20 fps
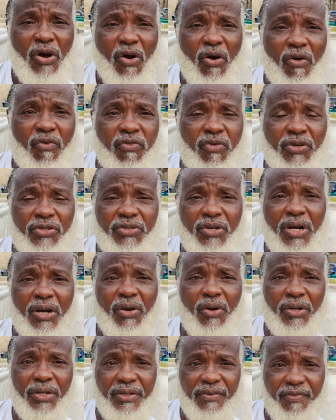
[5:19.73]
of what you are
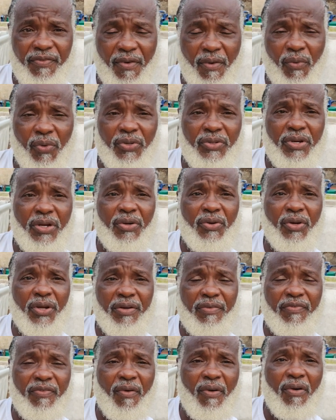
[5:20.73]
gunning for, what you are
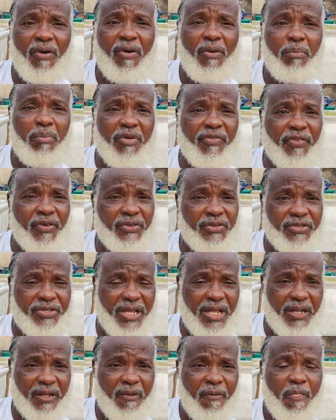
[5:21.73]
looking for before you
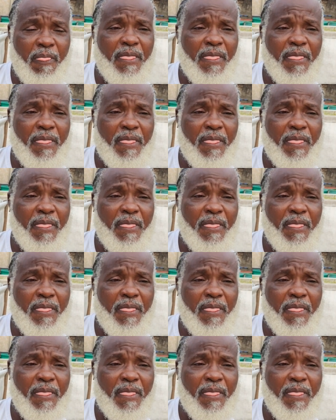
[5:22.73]
sell.